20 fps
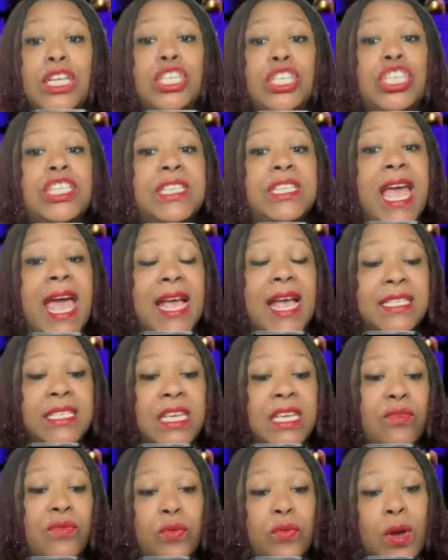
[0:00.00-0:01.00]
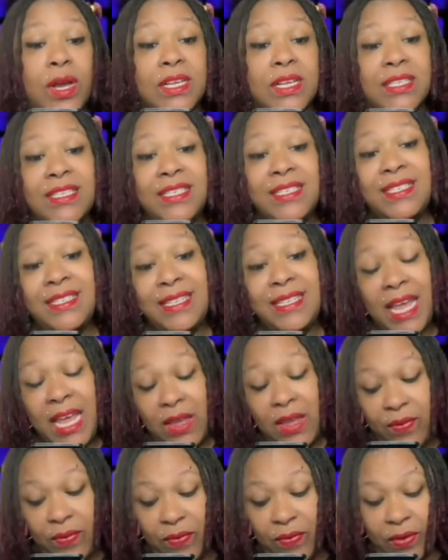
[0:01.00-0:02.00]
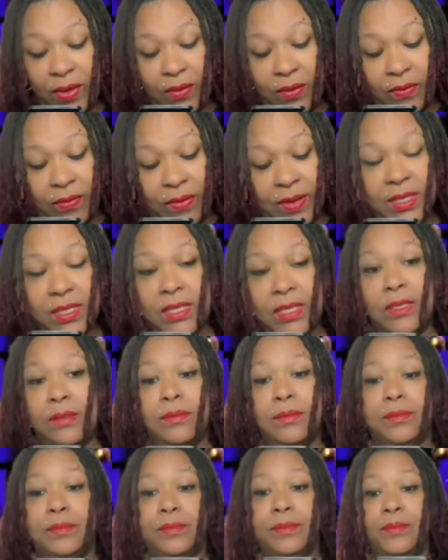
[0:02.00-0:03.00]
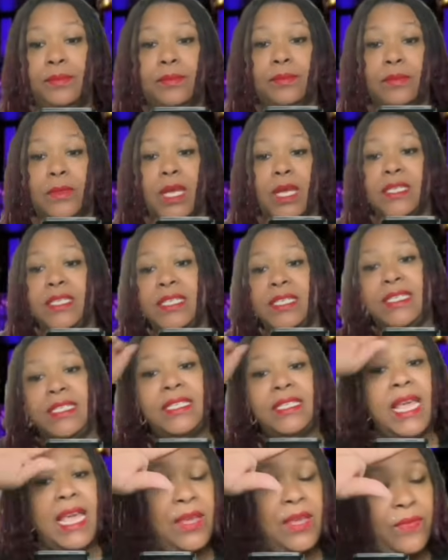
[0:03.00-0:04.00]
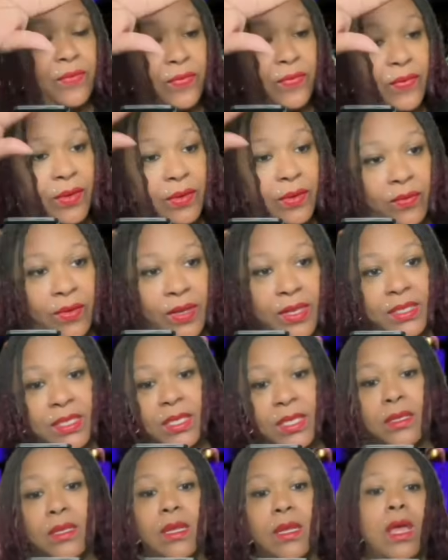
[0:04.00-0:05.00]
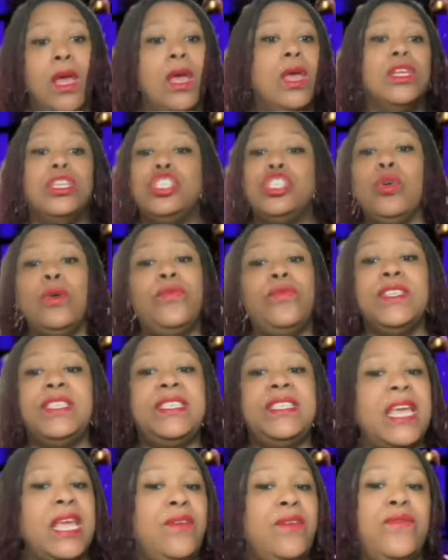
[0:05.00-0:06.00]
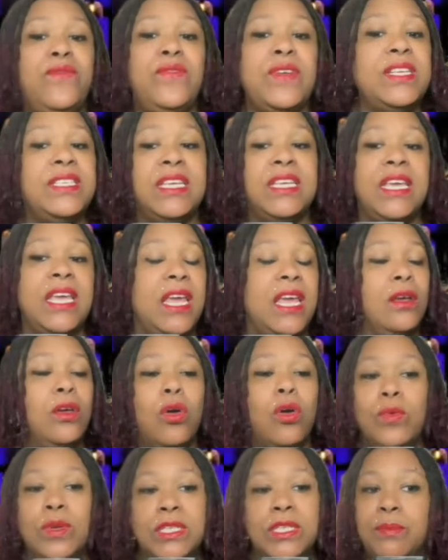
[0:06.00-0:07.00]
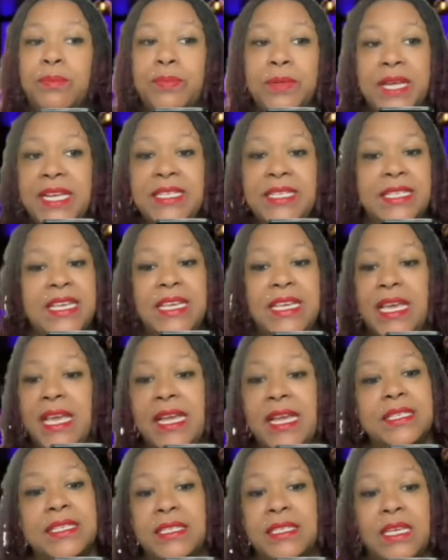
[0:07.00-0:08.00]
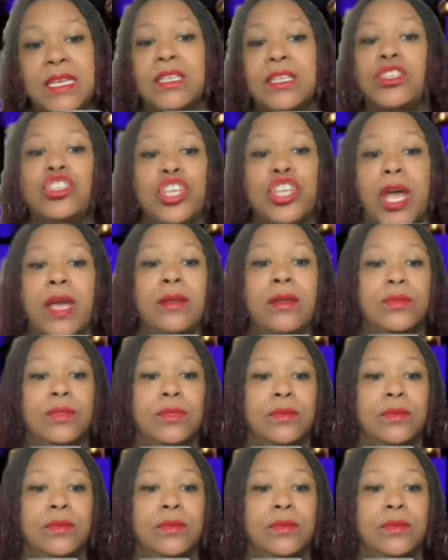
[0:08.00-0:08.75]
She's asking for a safe visit. A safe visit. So if a safe visit can't go into place, he can't see his child.